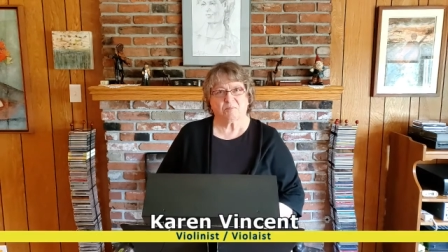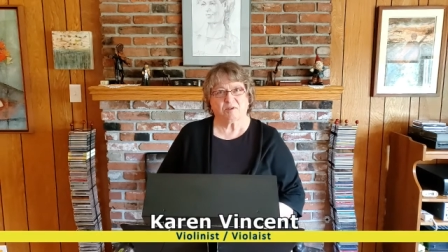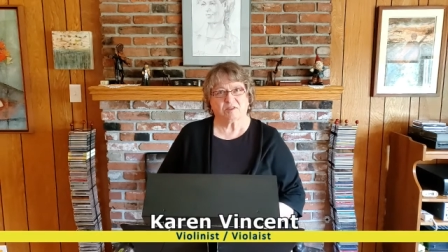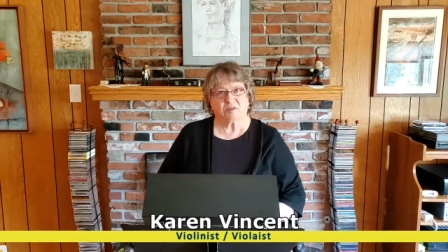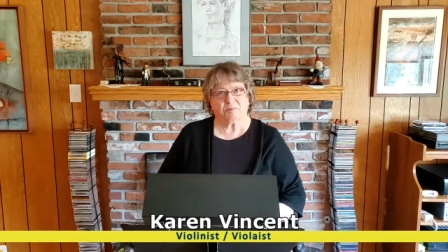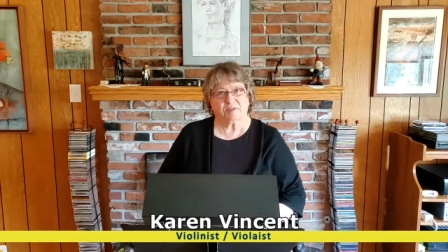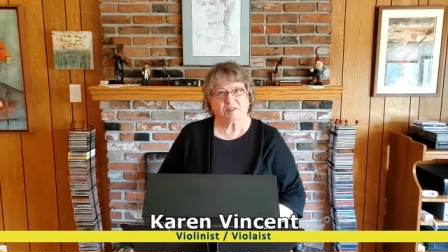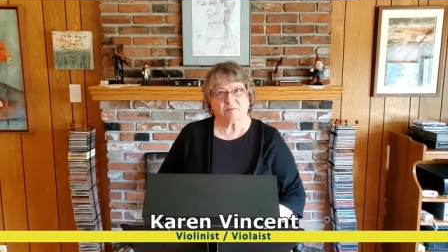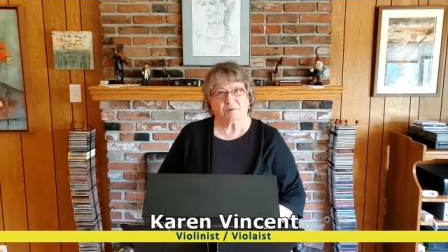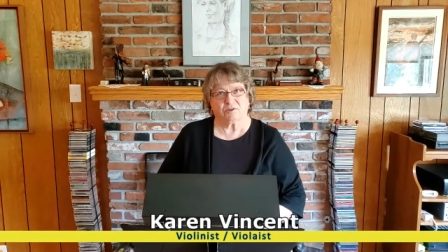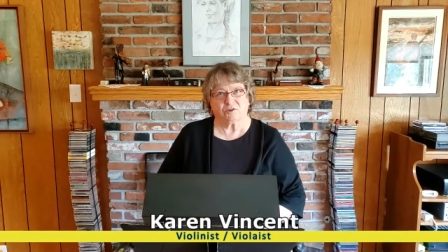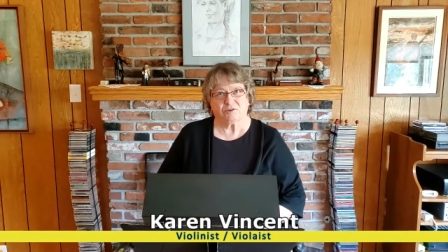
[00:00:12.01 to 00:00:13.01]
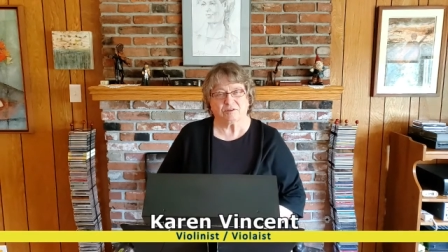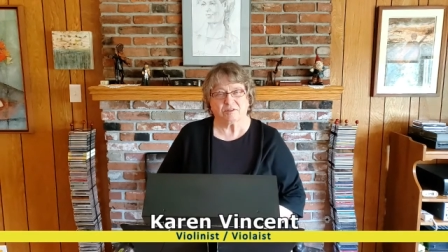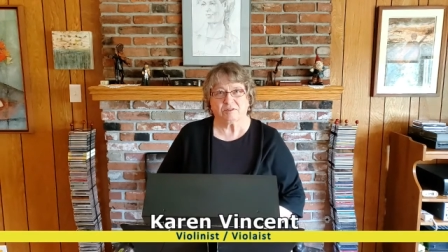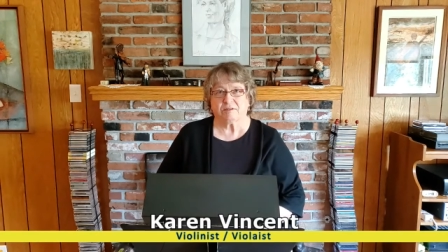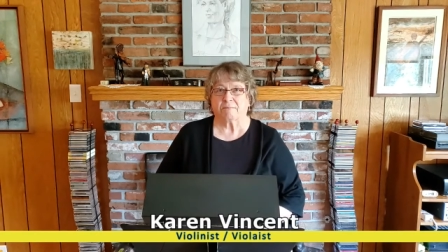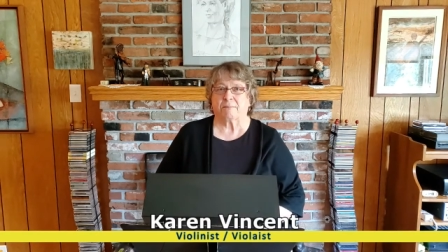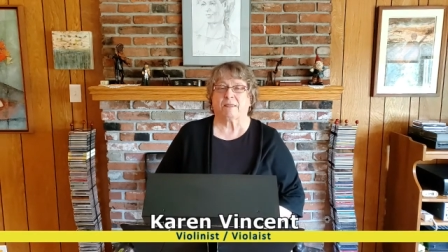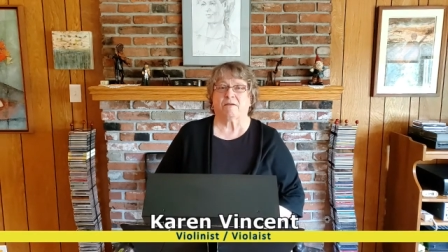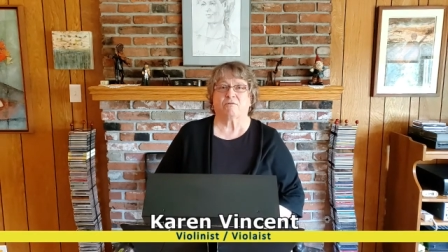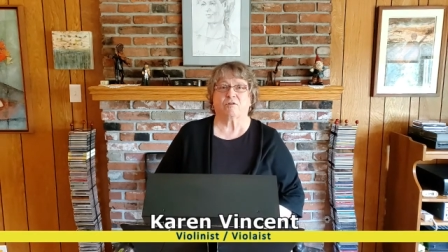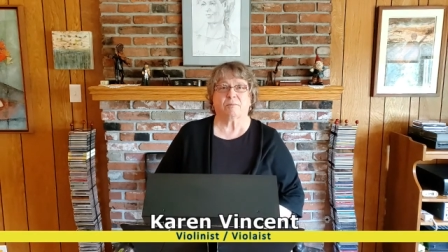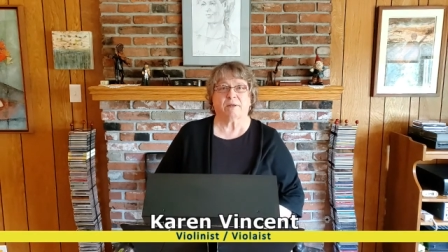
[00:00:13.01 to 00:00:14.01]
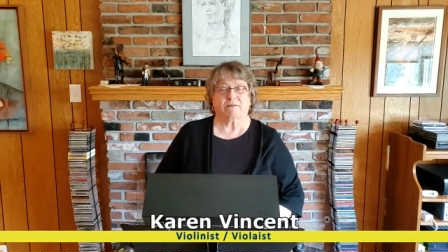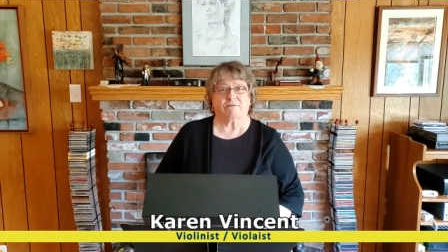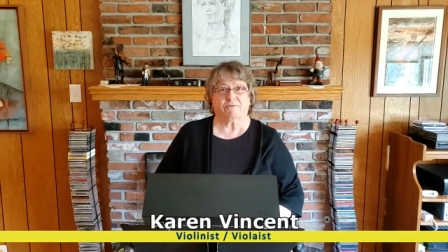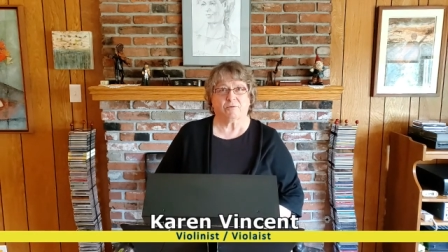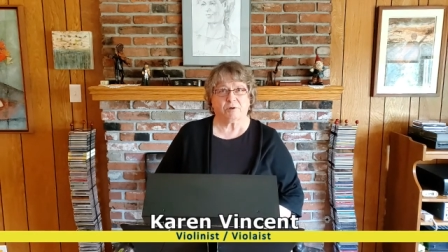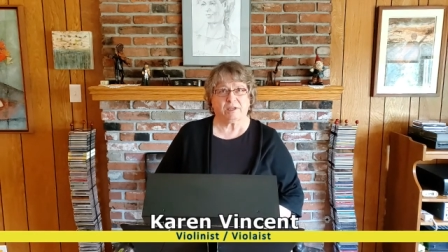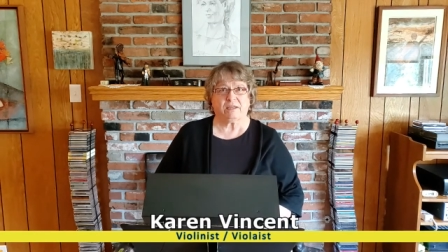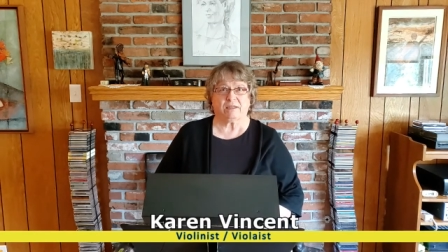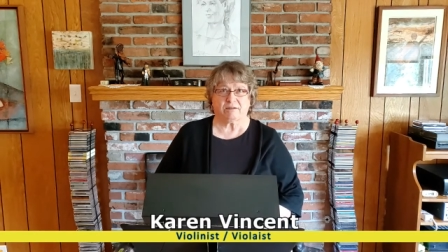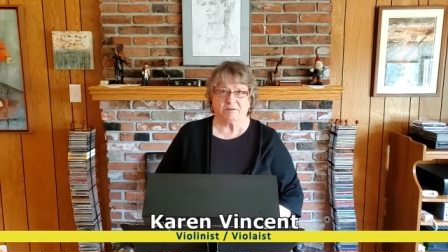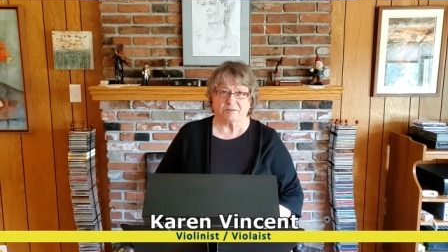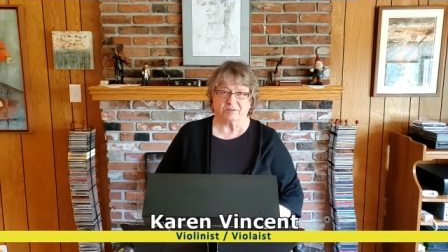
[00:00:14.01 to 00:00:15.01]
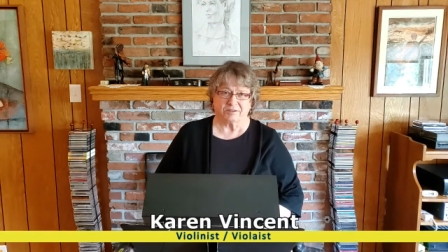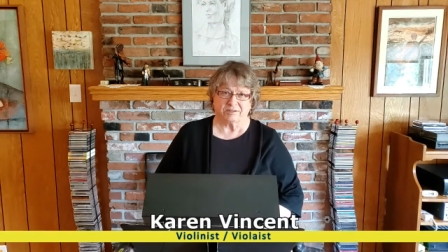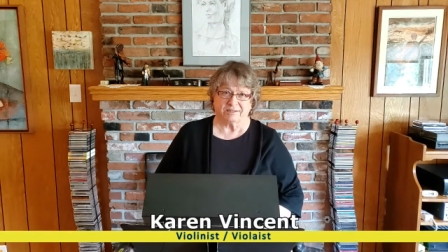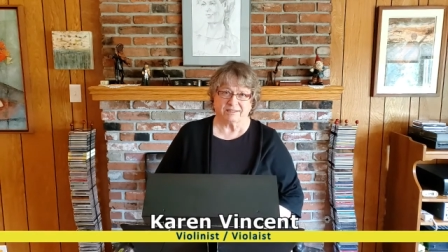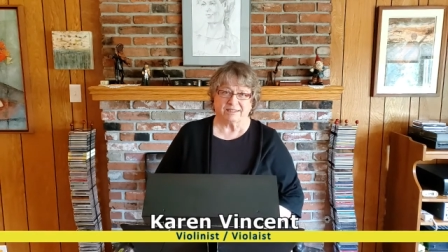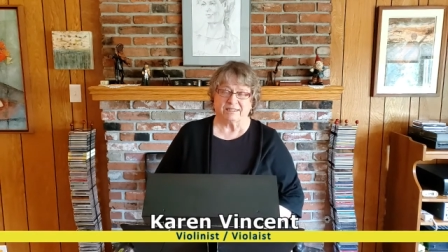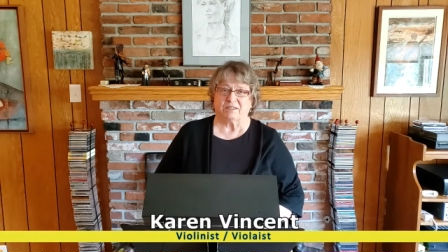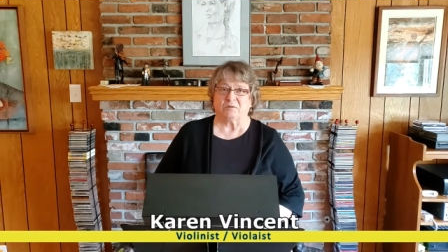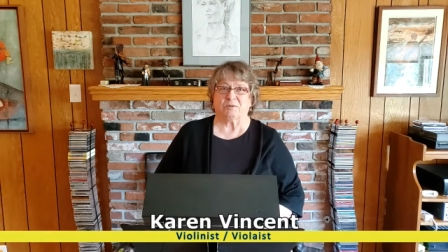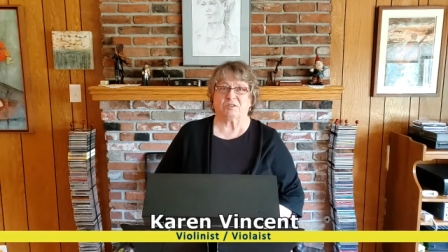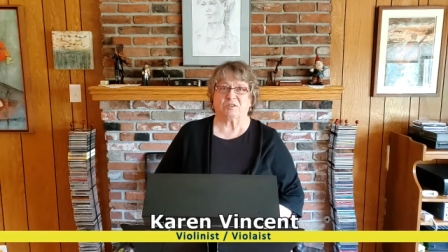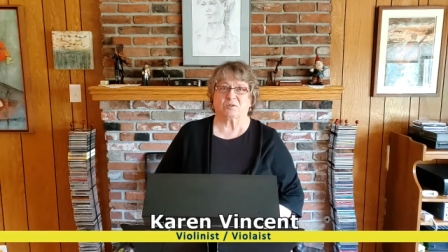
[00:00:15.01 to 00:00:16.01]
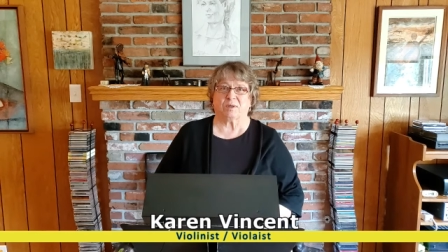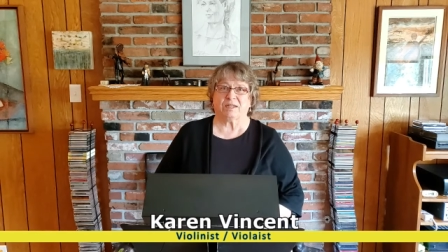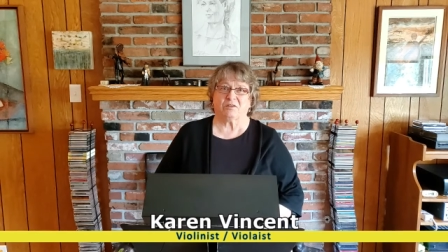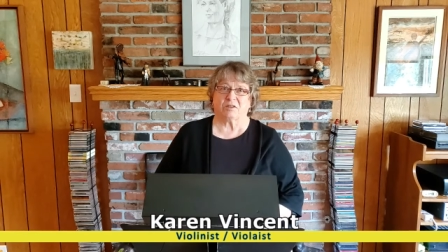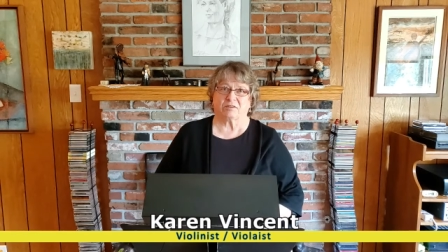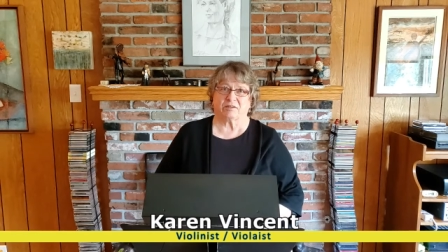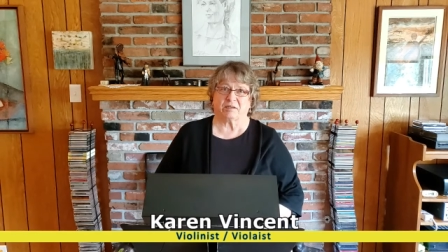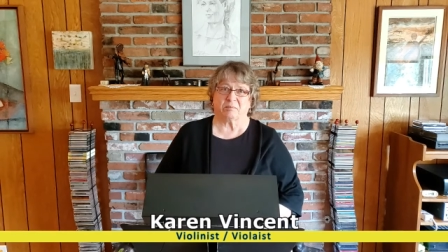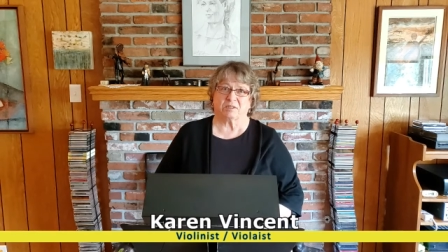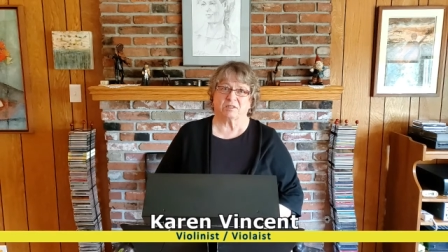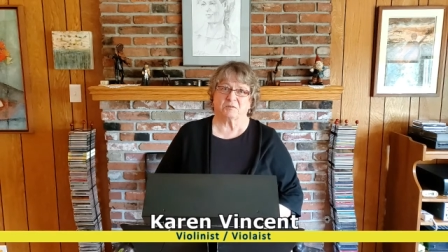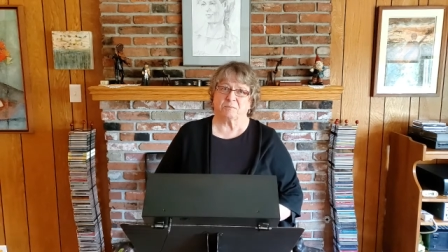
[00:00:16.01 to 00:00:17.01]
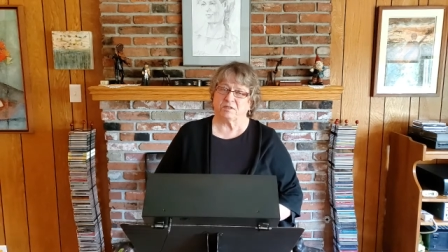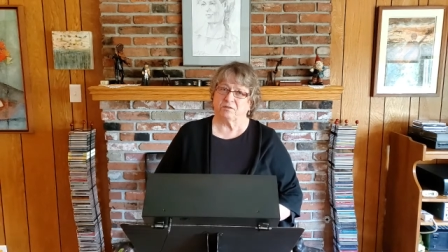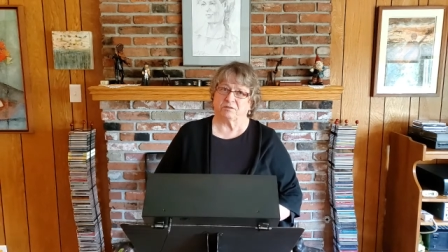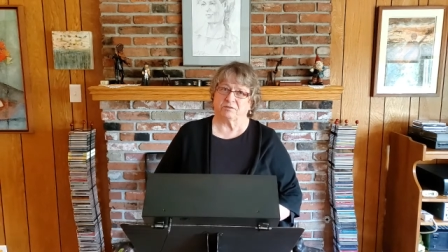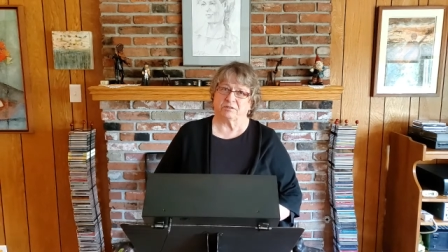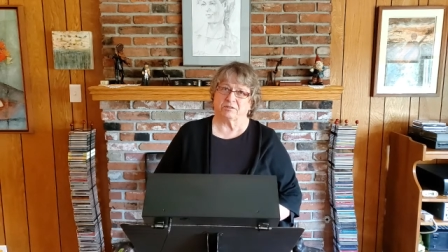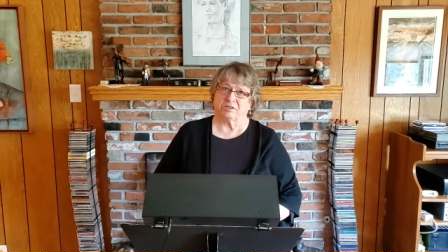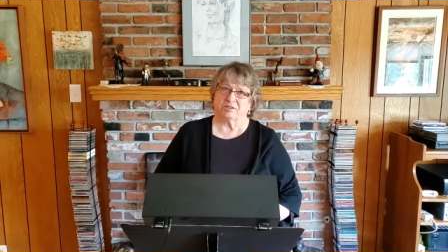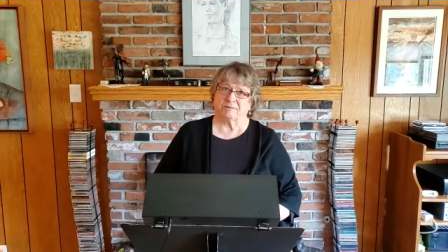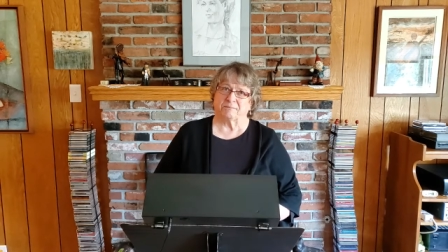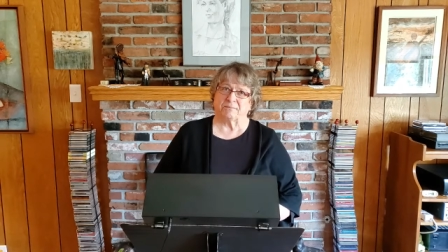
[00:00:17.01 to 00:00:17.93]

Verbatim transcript: Paul's Episcopal Church for about 40 years, which is quite a long time. It's a special church.